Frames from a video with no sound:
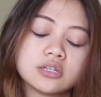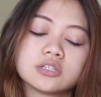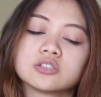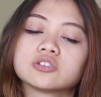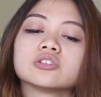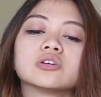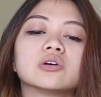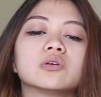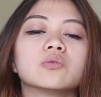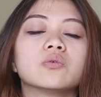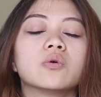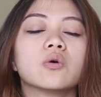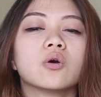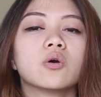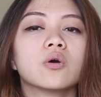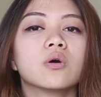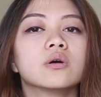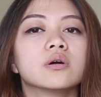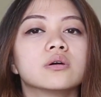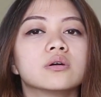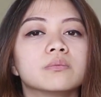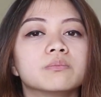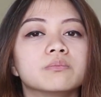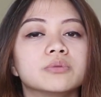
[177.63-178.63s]
So
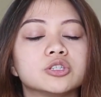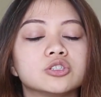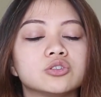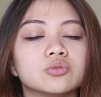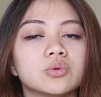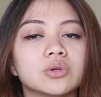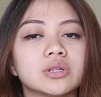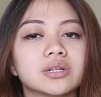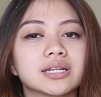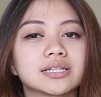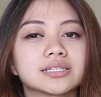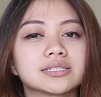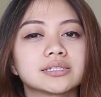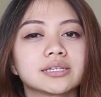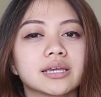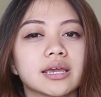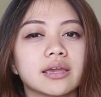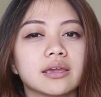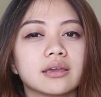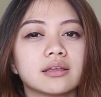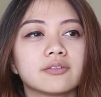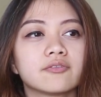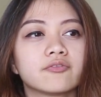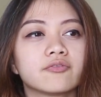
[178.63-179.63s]
between, let's
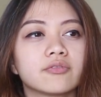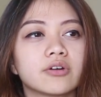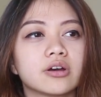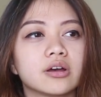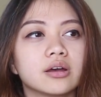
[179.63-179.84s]
say,